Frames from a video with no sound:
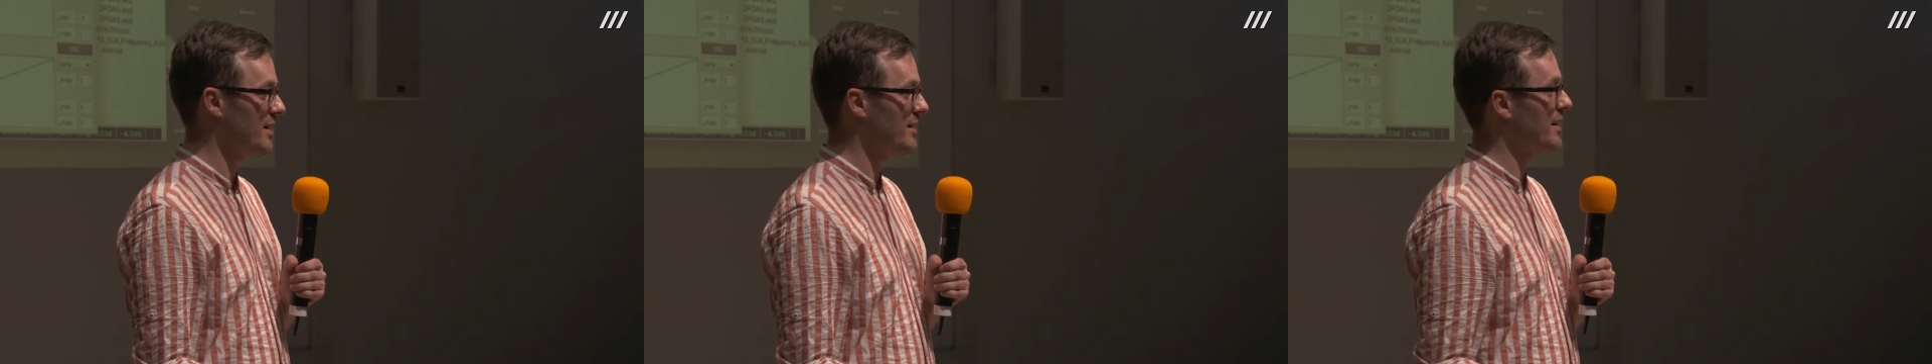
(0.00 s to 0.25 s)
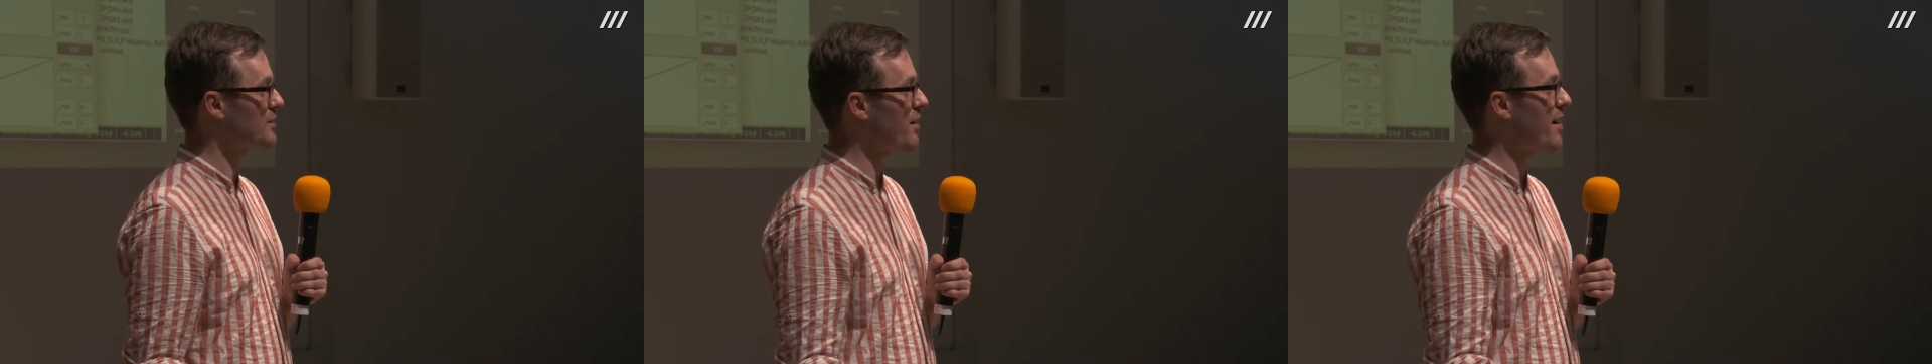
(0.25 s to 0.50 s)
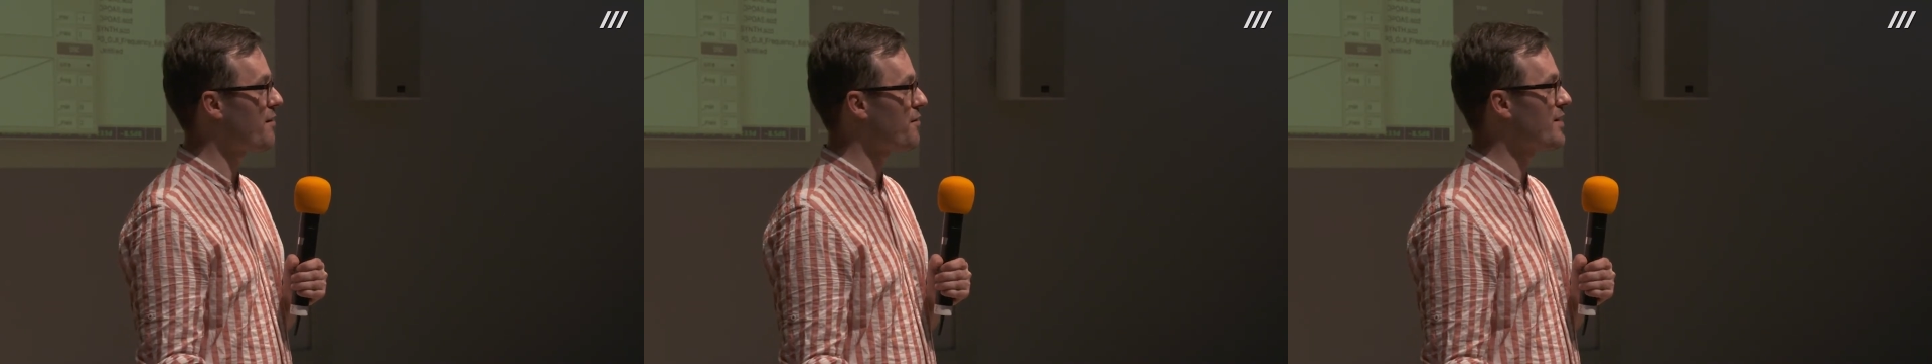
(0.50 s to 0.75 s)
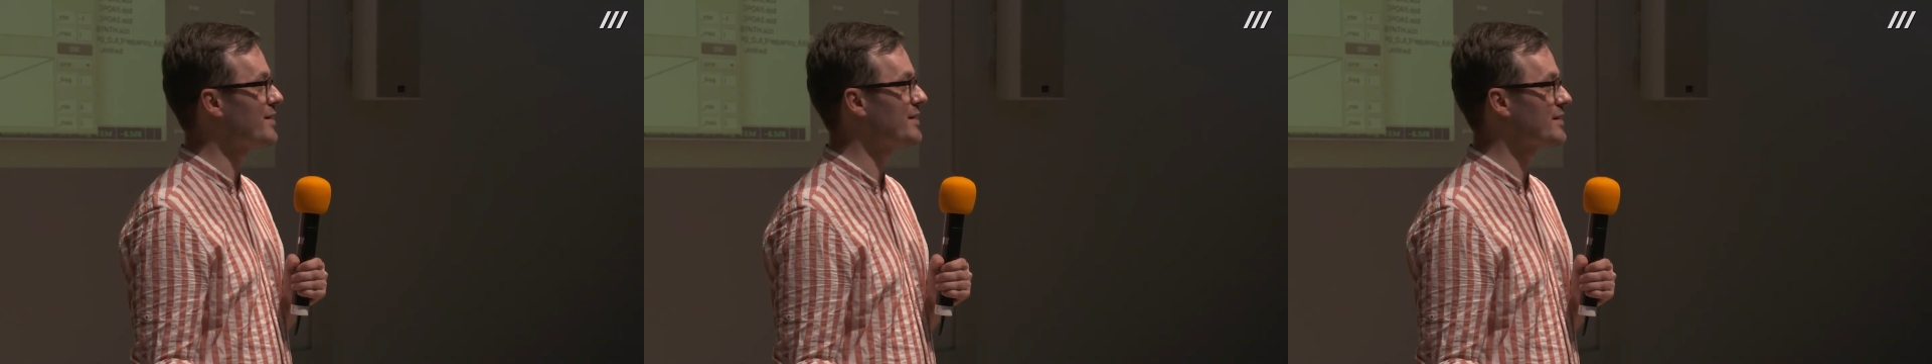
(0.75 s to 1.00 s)
that's why I
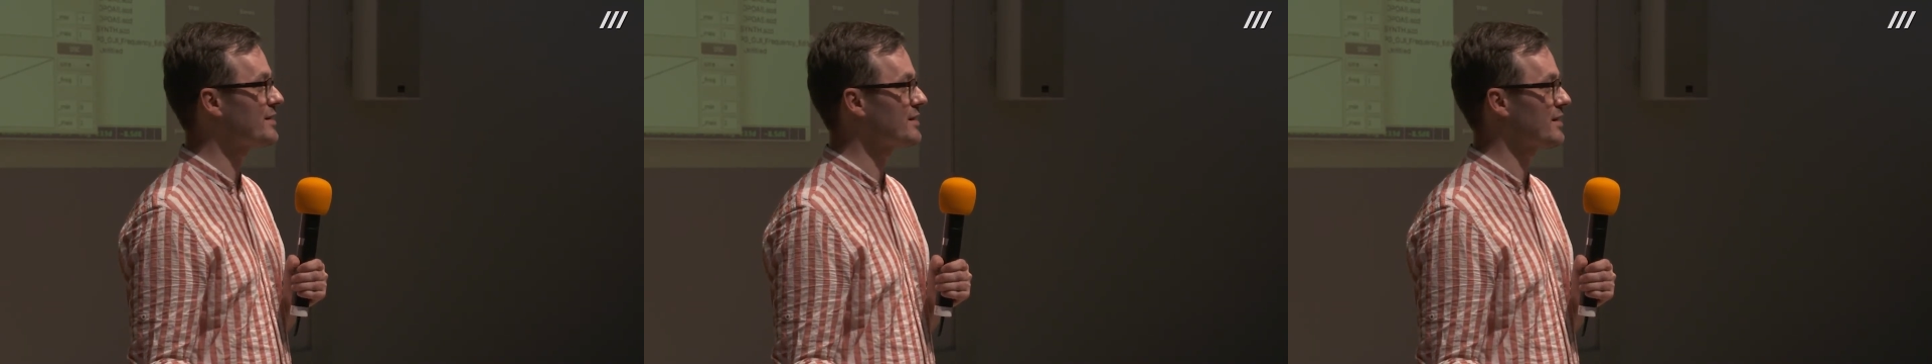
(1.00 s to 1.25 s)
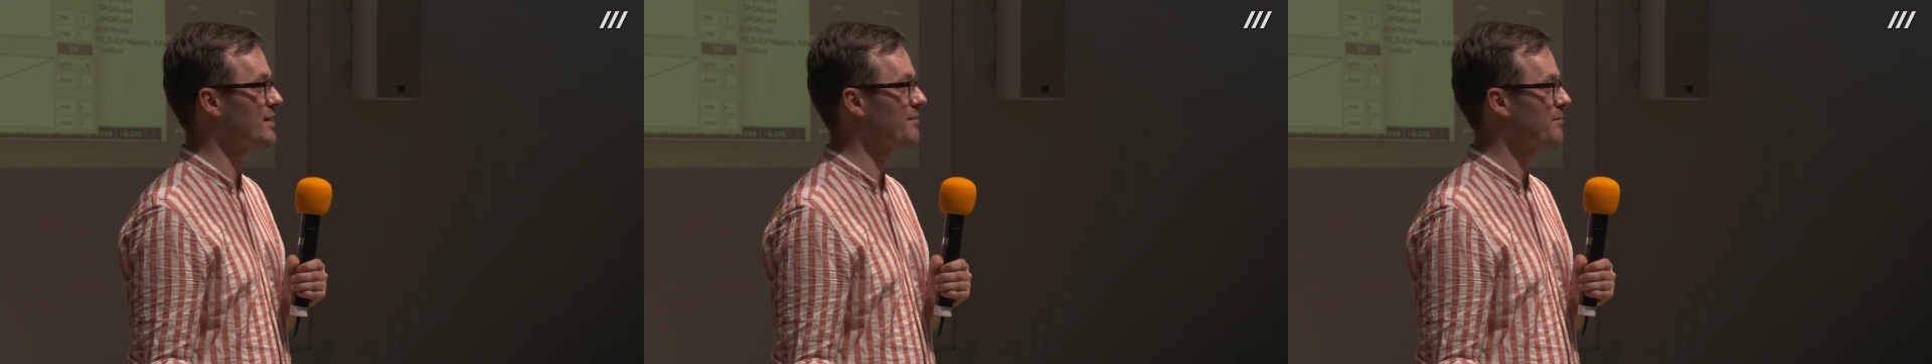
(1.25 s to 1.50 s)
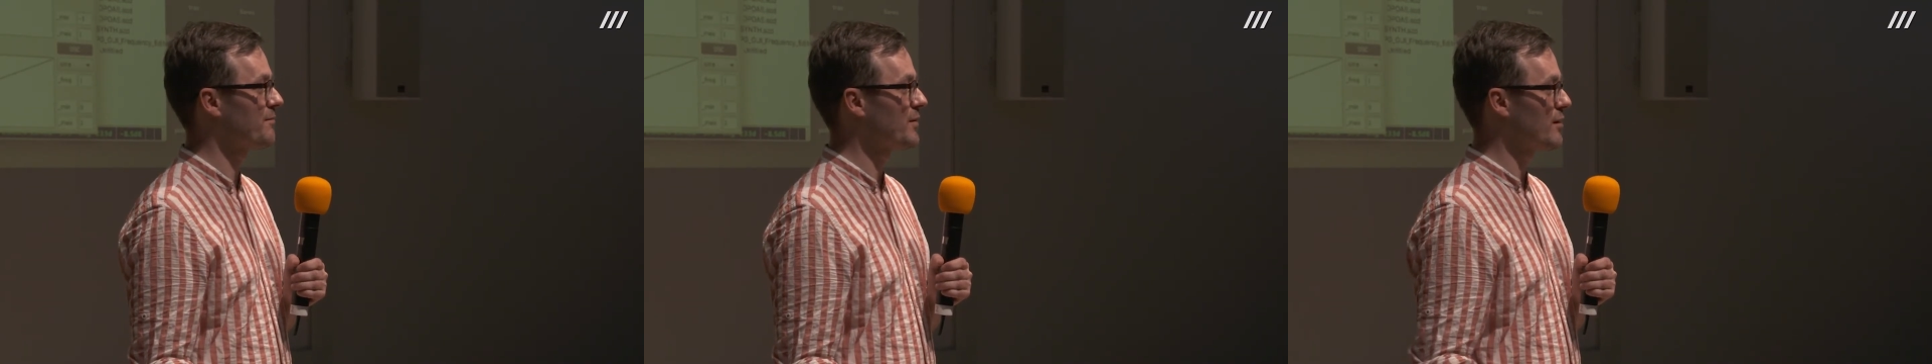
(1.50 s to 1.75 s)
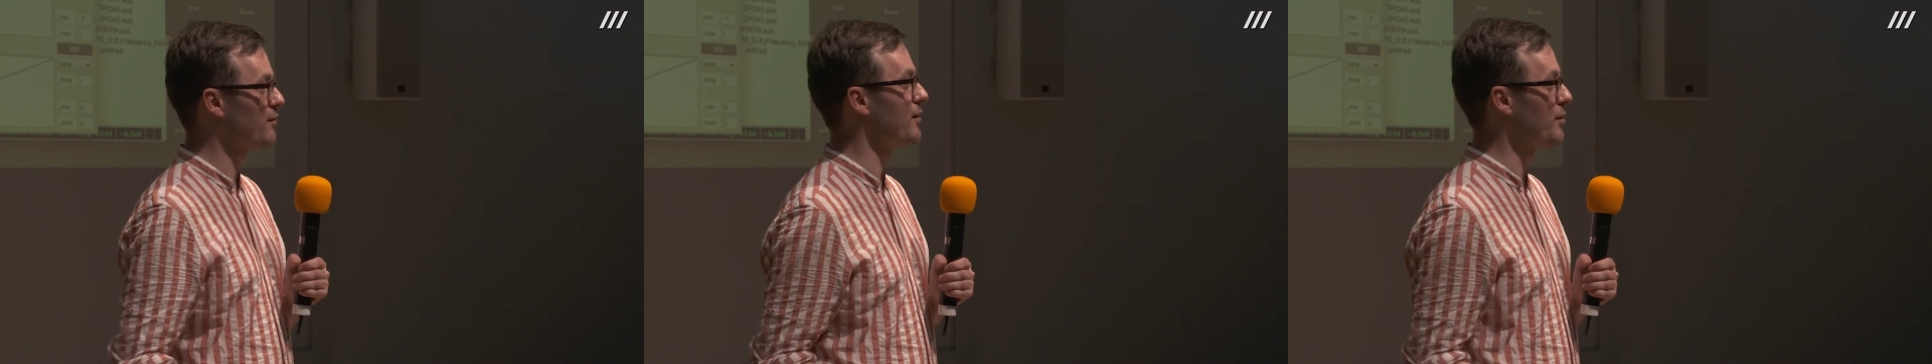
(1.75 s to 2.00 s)
think this
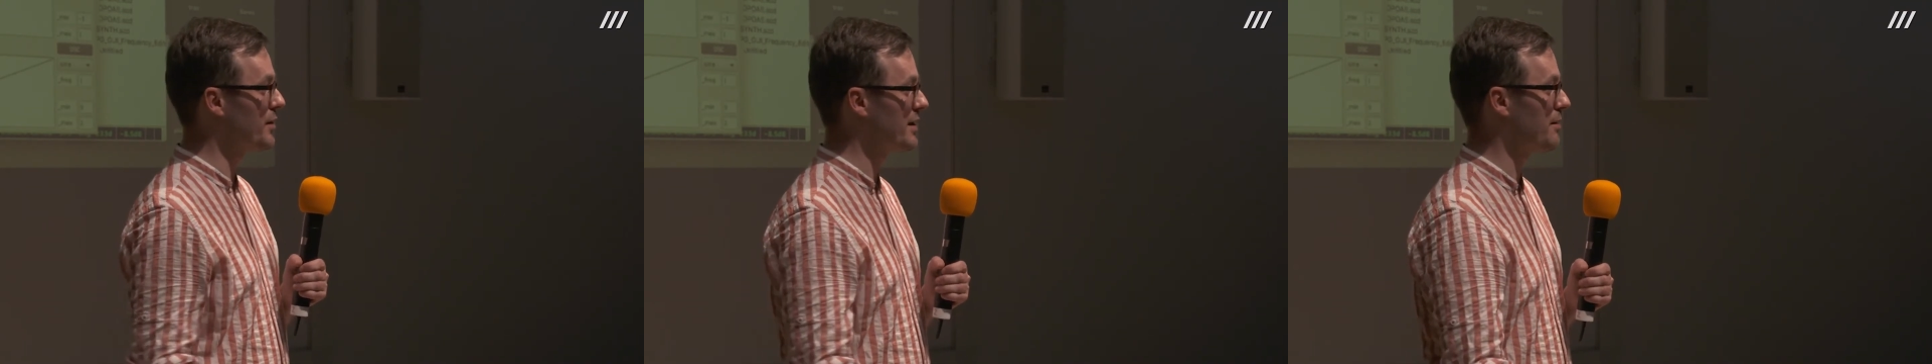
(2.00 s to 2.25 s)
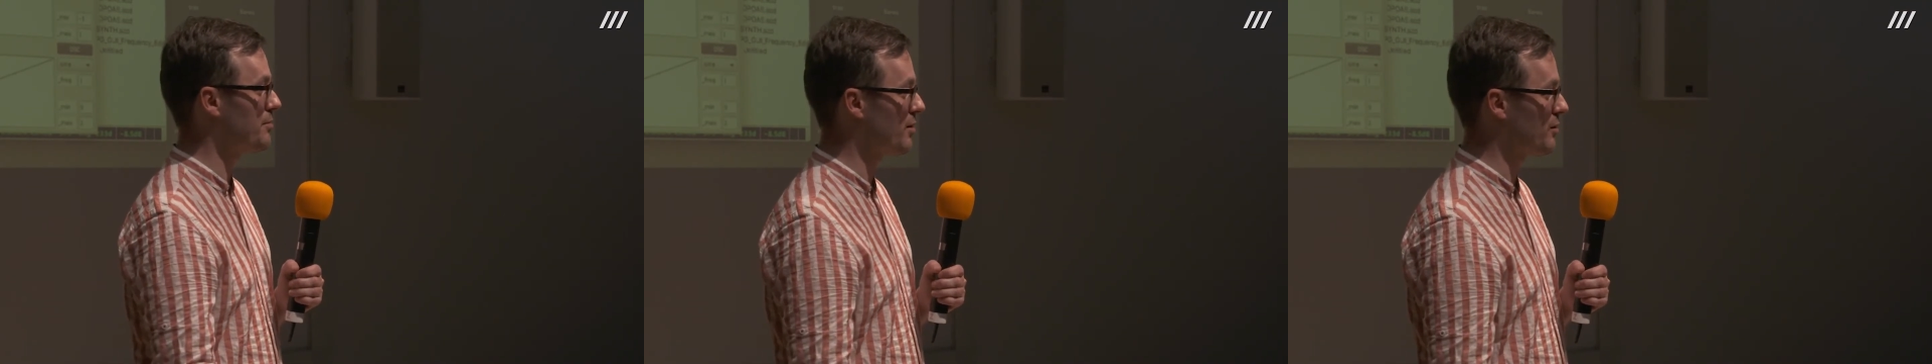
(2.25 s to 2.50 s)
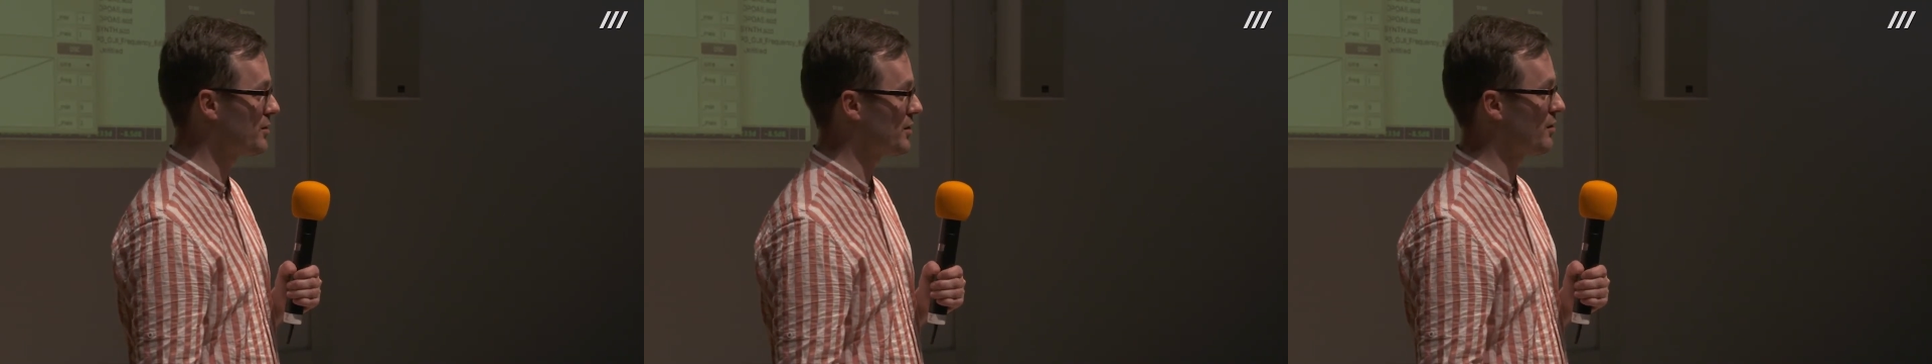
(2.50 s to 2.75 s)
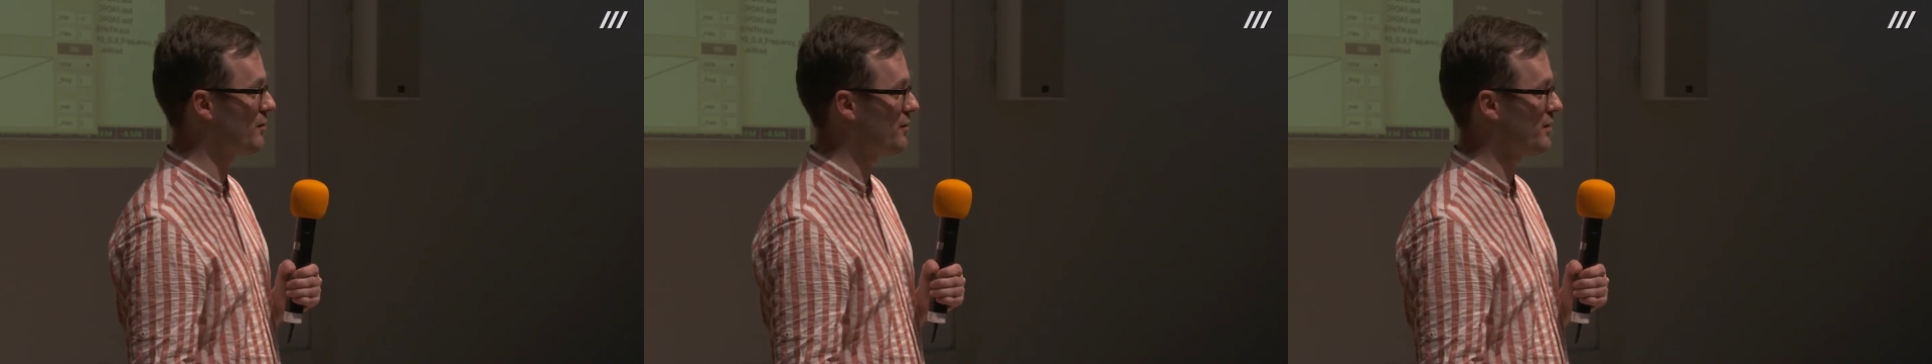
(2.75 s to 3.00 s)
fluid approach
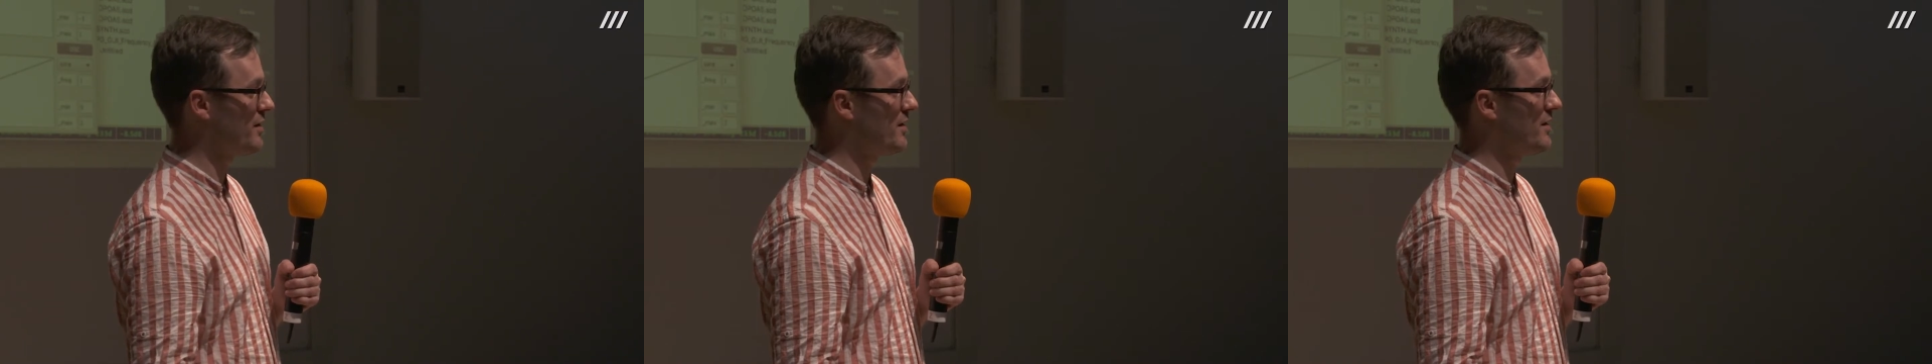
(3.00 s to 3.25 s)
of